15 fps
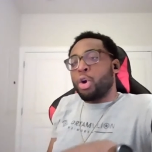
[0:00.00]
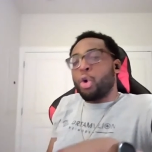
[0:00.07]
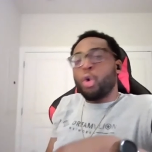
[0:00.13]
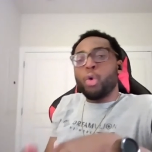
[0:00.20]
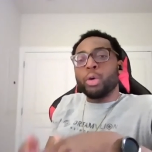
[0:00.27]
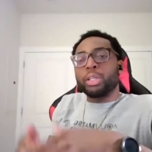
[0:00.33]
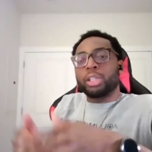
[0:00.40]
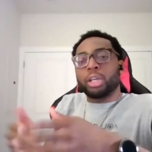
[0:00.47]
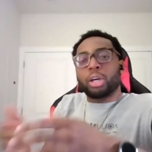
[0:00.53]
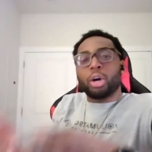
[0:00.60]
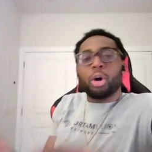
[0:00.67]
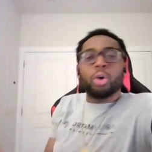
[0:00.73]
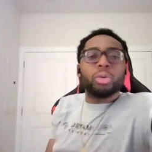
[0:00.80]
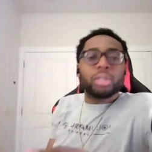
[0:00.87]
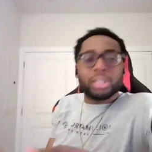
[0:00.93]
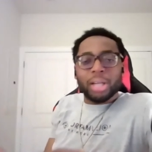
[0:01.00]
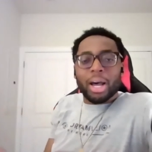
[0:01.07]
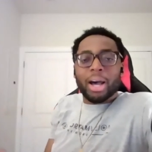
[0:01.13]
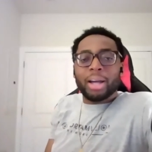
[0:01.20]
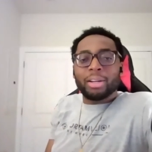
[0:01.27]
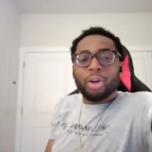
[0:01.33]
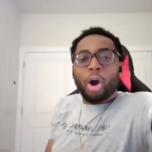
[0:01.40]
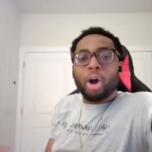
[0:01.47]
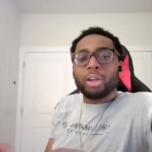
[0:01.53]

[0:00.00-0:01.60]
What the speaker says: Who is the cosign